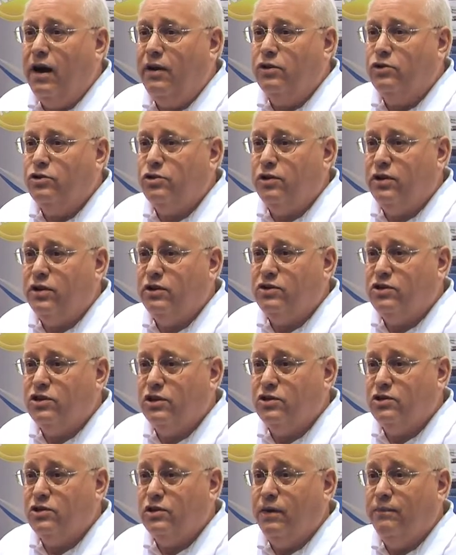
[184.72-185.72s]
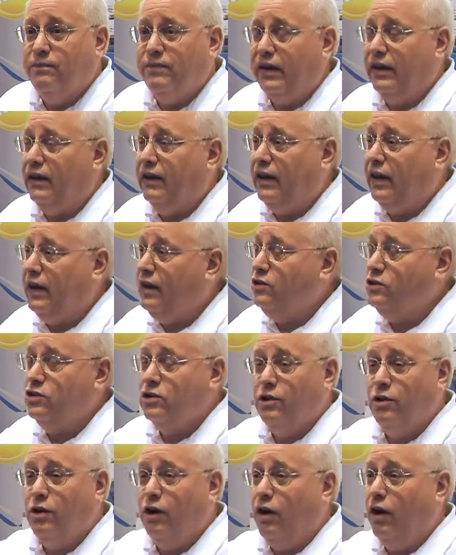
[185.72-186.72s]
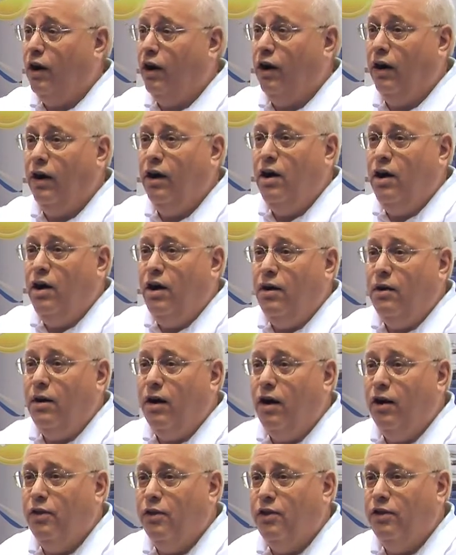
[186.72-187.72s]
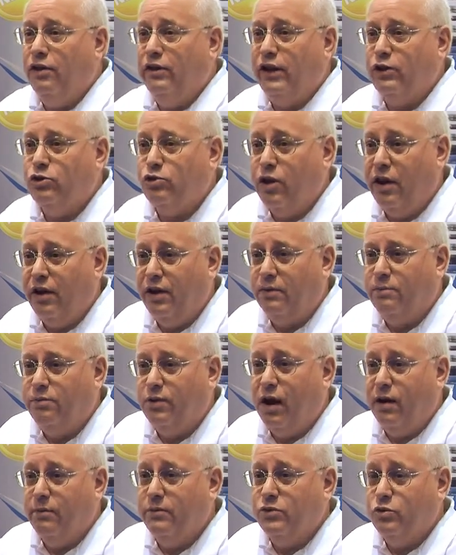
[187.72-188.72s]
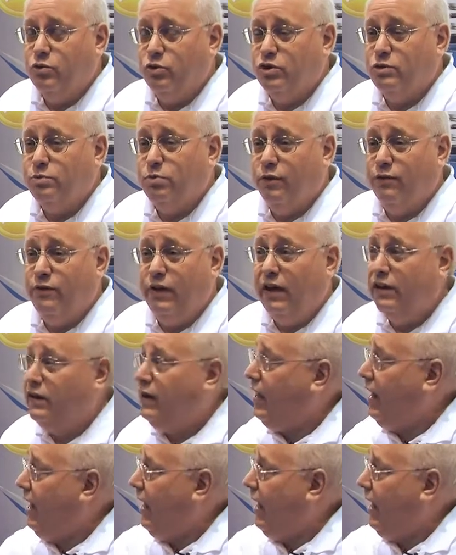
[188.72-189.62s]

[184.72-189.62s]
monitoring system in case there are other electronic problems which prevent